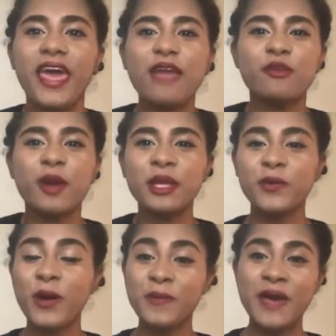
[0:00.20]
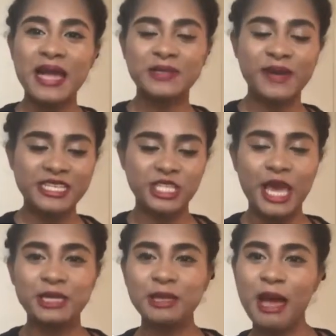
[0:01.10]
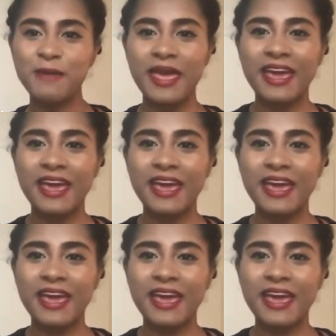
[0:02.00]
Hey everybody, and welcome back to my channel. I'm